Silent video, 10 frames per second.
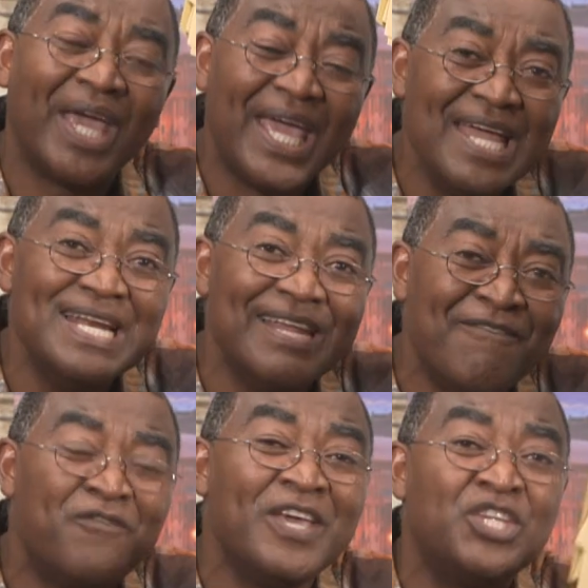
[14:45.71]

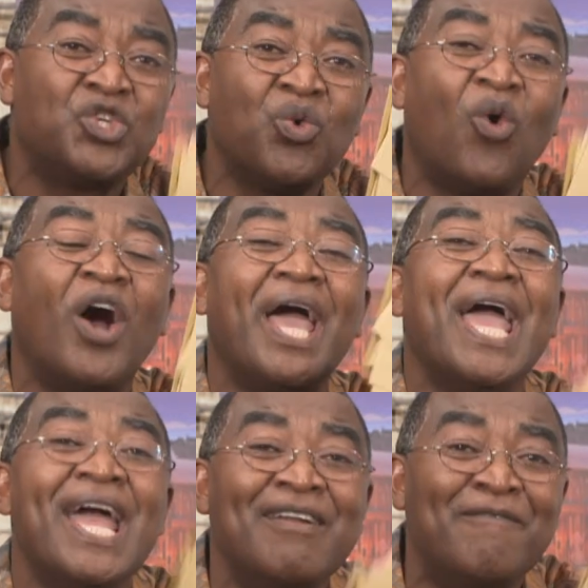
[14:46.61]
individual
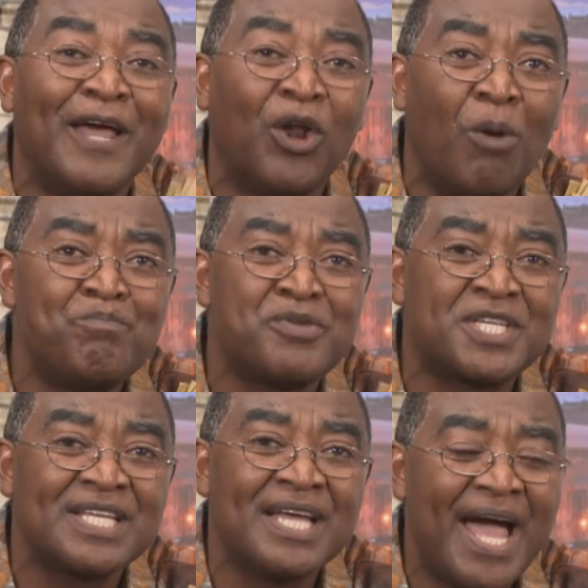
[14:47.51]

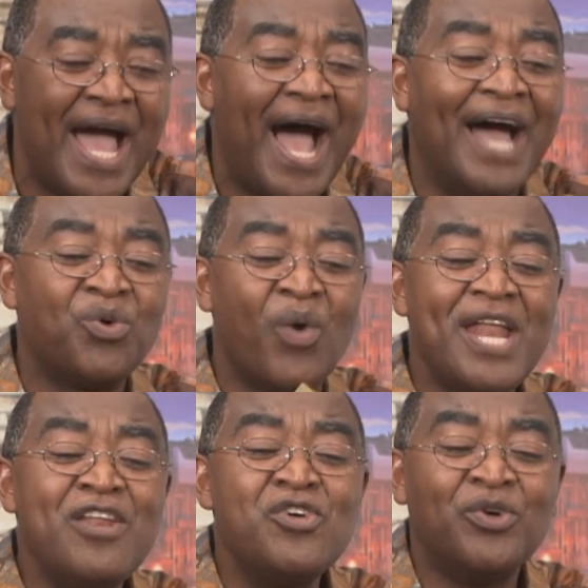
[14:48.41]
envelopes, and
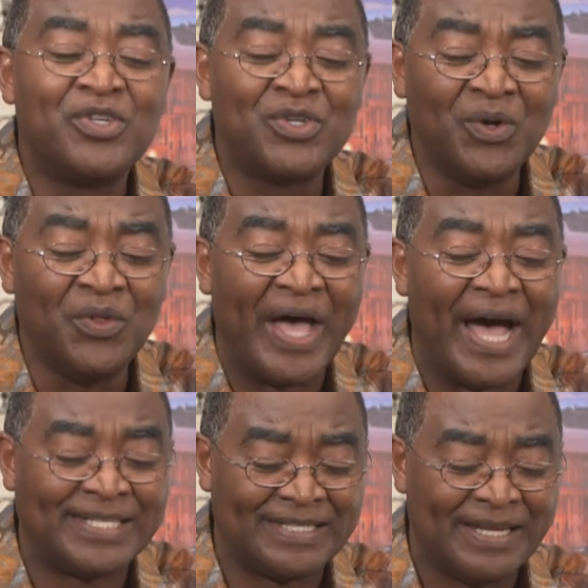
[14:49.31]
when you do
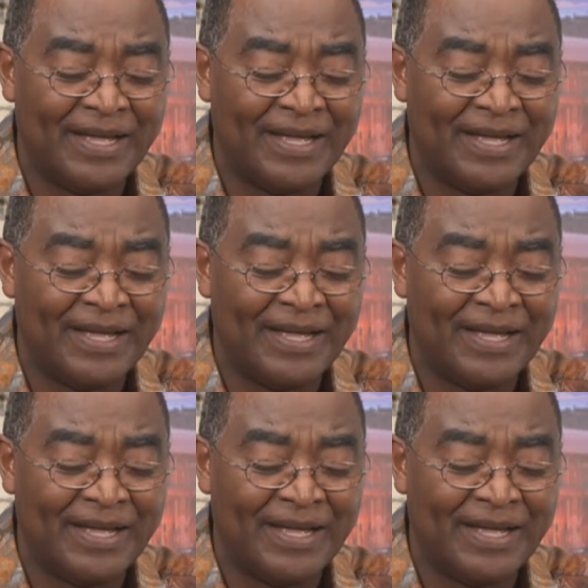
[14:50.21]
that,